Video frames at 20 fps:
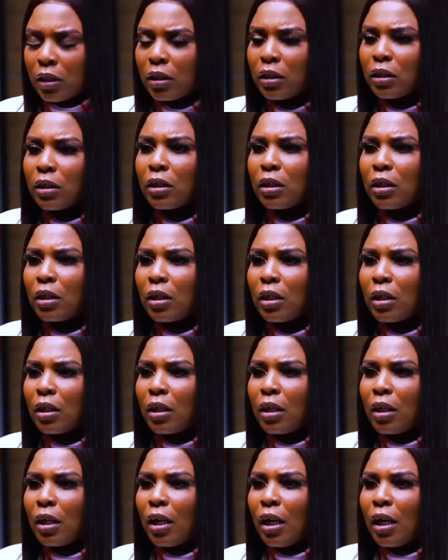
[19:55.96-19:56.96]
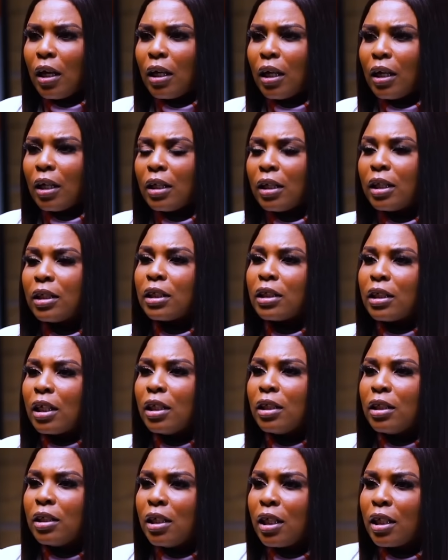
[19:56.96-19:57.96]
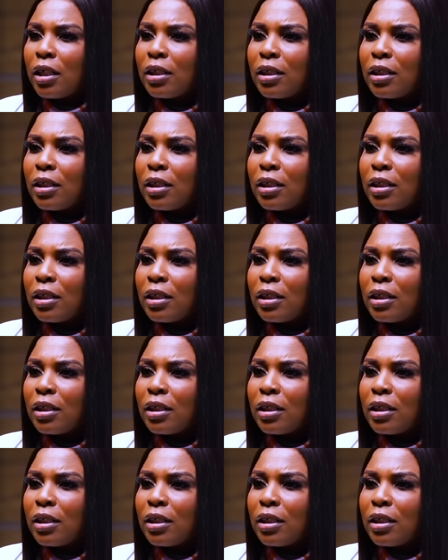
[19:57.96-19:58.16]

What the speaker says: Yes. This is 8